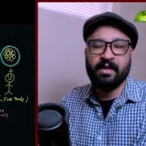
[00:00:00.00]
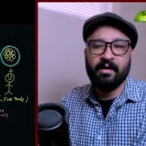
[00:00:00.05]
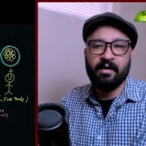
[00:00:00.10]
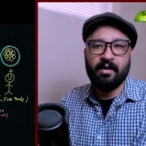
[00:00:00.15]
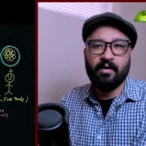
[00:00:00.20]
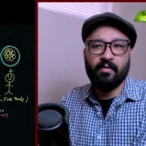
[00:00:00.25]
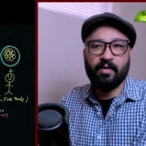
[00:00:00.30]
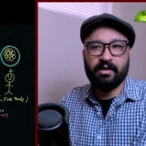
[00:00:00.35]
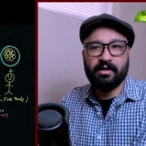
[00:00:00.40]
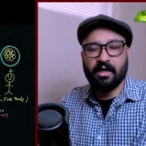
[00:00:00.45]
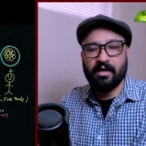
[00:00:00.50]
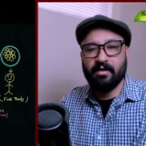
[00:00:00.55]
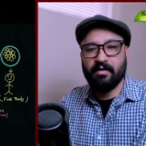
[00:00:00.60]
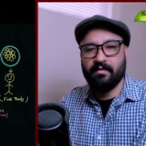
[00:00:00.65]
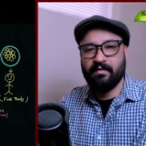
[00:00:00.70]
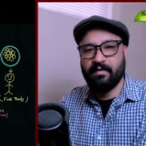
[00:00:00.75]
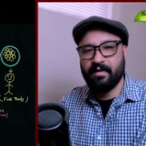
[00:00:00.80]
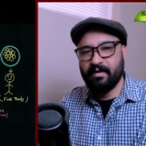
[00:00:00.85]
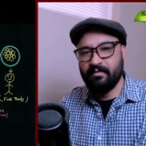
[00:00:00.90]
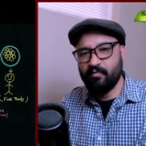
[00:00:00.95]
what kind
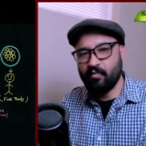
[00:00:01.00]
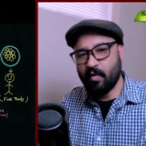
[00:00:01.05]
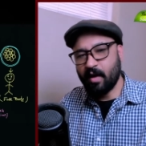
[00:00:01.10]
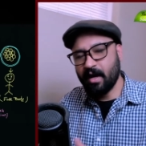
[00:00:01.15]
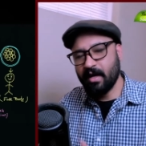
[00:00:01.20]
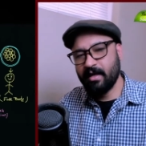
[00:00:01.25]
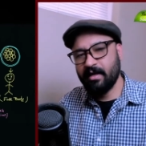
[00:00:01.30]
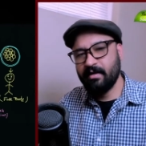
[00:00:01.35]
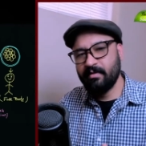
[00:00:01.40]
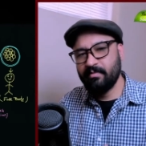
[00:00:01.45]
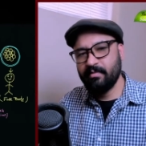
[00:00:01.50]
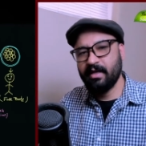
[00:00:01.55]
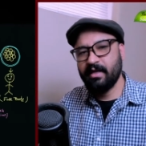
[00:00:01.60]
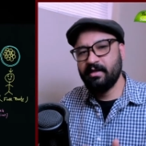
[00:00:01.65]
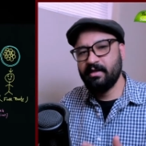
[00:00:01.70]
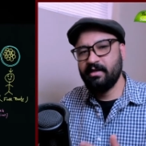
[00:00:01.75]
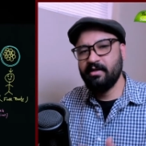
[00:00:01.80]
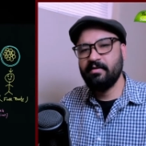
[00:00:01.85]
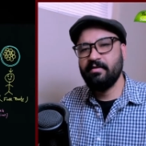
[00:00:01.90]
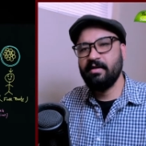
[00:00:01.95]
of
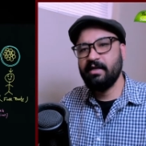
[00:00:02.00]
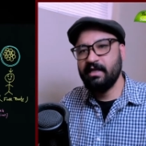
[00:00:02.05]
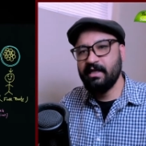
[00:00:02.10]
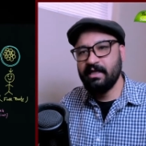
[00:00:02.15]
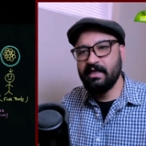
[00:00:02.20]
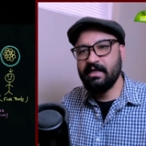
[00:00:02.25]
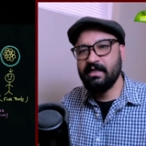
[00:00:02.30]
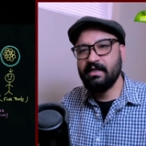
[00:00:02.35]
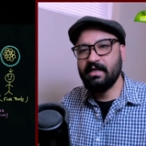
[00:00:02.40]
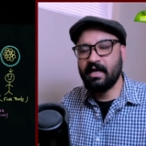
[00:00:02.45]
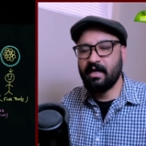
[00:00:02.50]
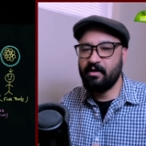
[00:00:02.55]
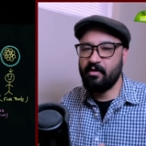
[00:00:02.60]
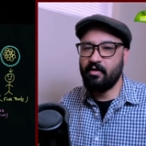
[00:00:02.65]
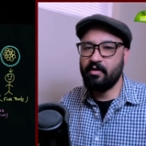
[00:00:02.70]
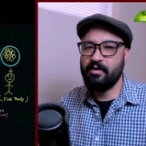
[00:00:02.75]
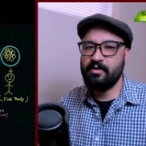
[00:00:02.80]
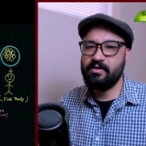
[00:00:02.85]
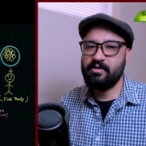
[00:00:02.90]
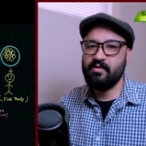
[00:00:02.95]
environment you need, and
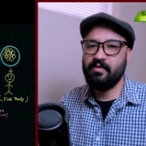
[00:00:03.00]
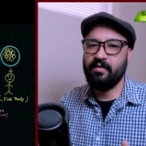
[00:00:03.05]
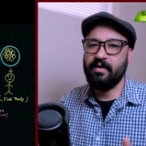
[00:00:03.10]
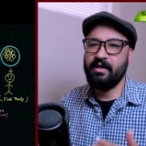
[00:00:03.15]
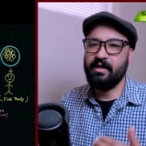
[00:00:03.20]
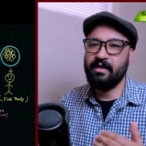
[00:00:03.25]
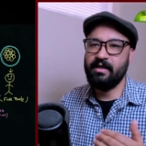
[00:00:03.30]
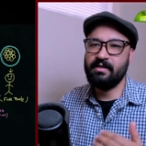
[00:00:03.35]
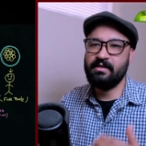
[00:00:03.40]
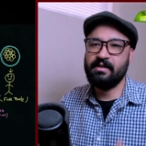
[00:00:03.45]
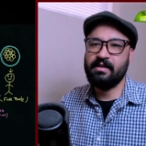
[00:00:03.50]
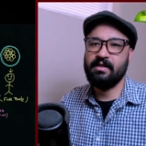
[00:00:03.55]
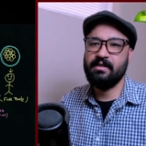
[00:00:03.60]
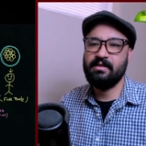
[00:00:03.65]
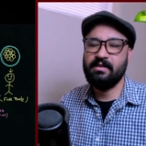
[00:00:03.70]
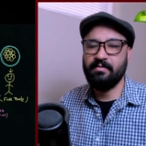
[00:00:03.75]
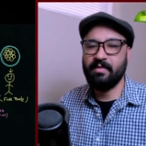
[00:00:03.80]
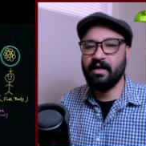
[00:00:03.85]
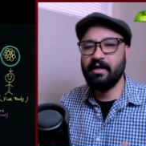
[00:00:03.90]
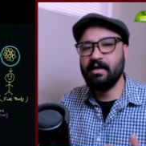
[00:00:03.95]
also we'll discuss
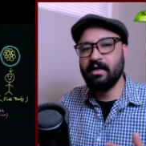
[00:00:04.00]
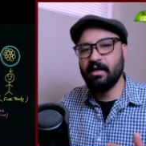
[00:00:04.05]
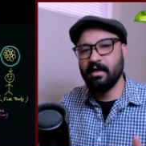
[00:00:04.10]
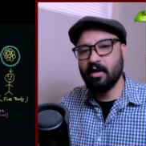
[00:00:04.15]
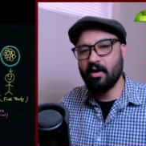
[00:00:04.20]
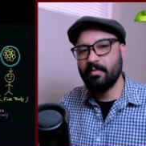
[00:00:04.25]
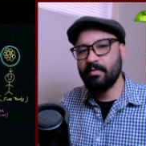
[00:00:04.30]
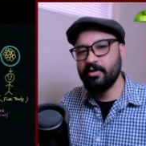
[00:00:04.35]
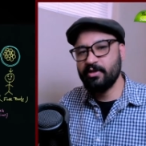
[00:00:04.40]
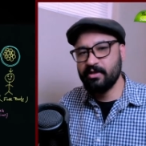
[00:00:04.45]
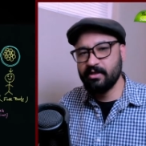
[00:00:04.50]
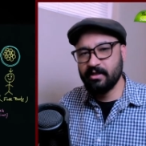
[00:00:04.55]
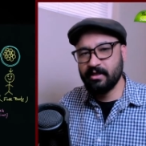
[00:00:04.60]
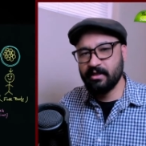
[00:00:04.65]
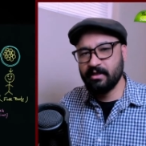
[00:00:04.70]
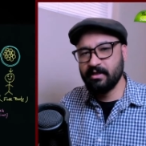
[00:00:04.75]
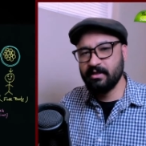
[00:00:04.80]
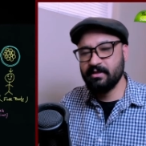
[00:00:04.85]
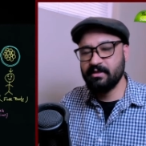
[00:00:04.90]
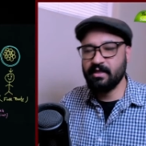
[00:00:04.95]
the medical
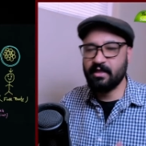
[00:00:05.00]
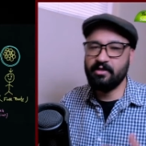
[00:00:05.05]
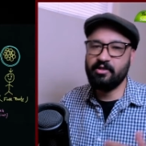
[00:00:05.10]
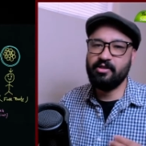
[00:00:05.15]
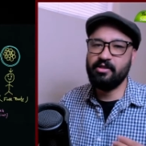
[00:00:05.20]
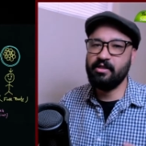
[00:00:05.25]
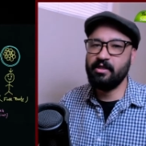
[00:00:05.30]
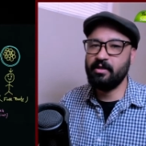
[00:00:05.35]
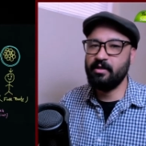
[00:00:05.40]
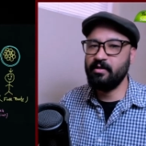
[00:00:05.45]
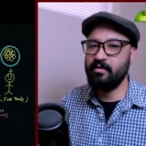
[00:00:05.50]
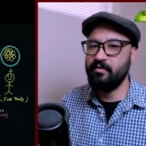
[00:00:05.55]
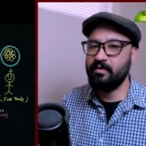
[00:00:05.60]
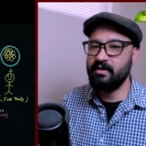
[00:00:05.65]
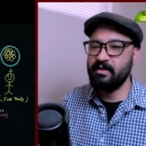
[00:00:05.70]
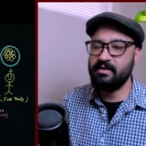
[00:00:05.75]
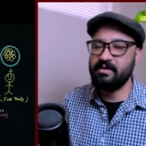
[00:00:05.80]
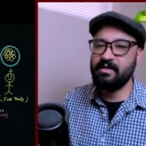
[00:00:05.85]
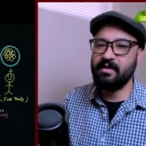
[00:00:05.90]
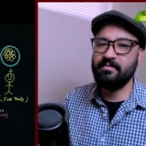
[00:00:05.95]
opportunities associated with
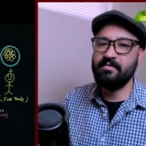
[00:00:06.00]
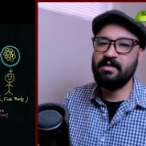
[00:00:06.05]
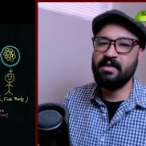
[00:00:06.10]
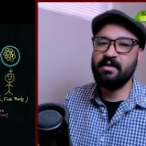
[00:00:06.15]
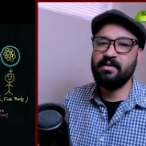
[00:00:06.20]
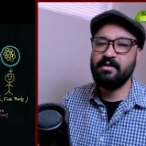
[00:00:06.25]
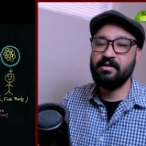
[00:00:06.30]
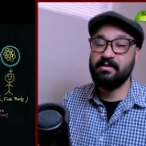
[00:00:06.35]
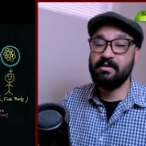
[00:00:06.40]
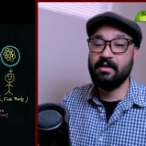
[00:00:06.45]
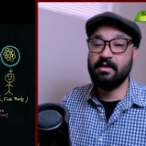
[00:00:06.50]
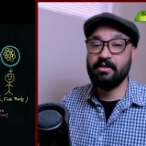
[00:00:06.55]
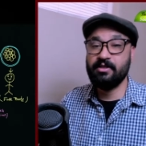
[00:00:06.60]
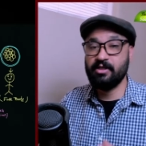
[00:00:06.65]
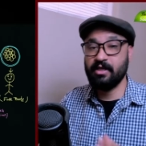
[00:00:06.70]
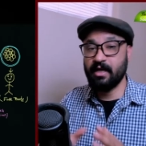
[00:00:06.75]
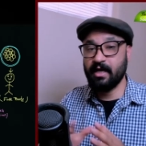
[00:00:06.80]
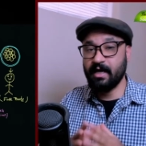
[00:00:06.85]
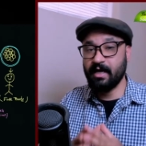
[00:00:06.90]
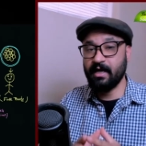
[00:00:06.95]
the stem cell
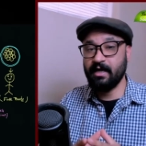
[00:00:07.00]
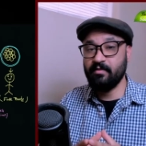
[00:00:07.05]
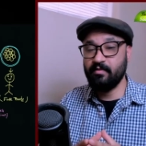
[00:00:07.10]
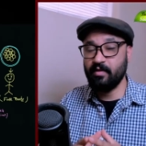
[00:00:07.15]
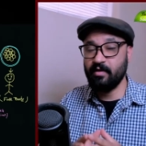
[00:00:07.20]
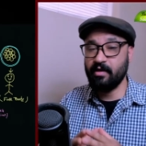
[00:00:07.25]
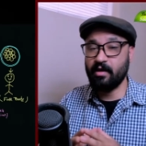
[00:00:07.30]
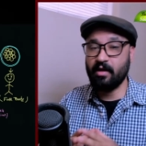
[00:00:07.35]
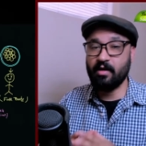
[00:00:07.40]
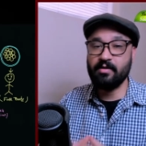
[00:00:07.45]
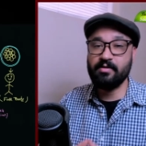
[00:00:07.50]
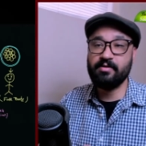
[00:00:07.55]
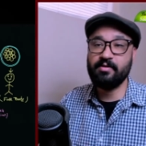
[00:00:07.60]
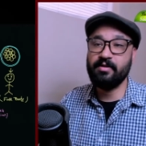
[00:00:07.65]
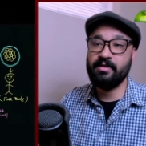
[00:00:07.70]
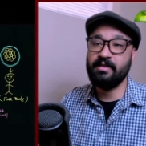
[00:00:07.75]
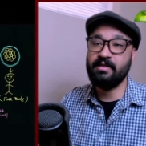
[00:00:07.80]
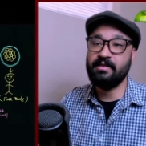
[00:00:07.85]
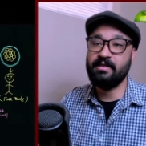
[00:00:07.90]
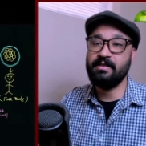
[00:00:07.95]
research, and we'll also
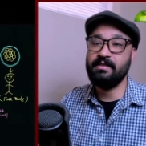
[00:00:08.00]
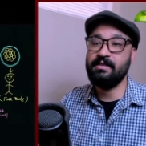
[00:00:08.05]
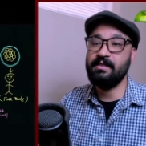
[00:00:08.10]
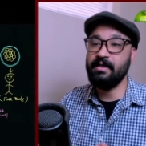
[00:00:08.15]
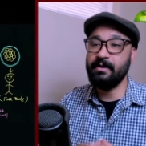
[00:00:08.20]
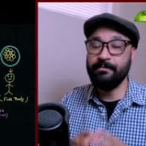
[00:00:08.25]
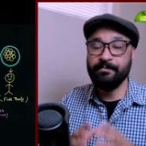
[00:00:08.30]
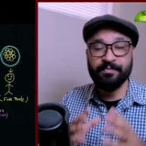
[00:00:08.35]
discuss the